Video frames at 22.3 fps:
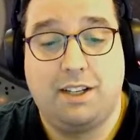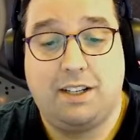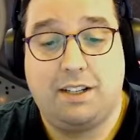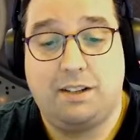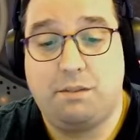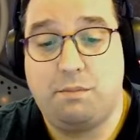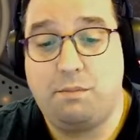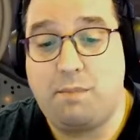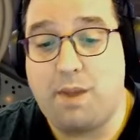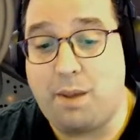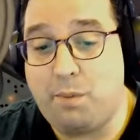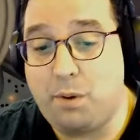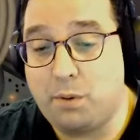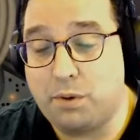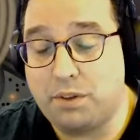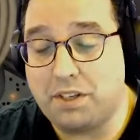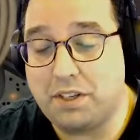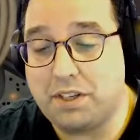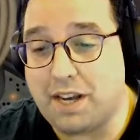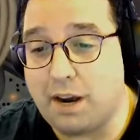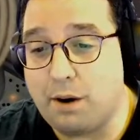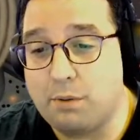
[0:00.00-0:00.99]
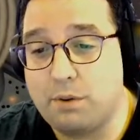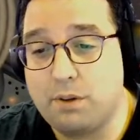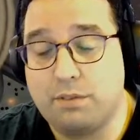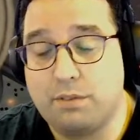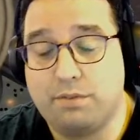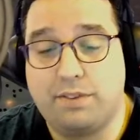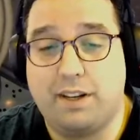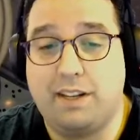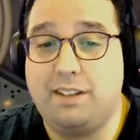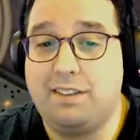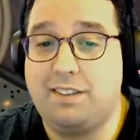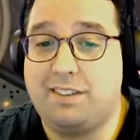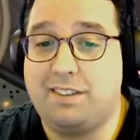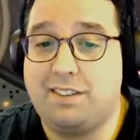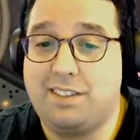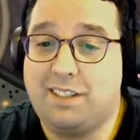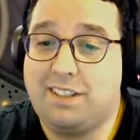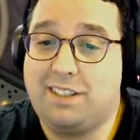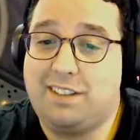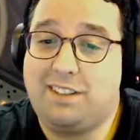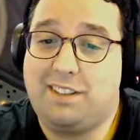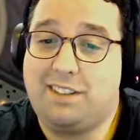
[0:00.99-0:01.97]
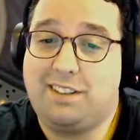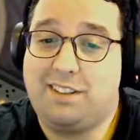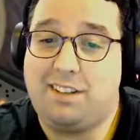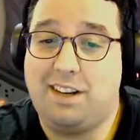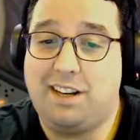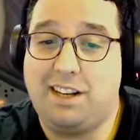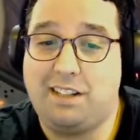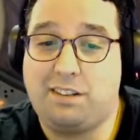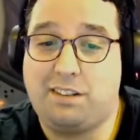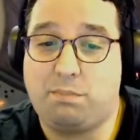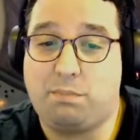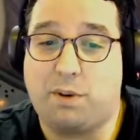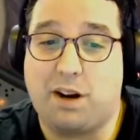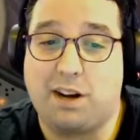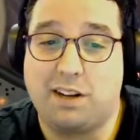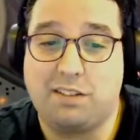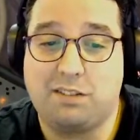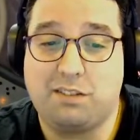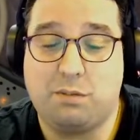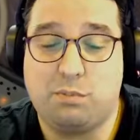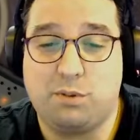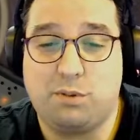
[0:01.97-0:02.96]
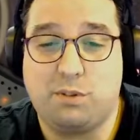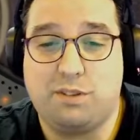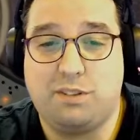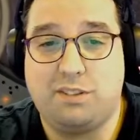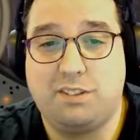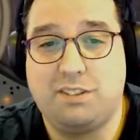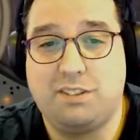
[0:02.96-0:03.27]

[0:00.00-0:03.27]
Maybe with a tower defense, then it's possible.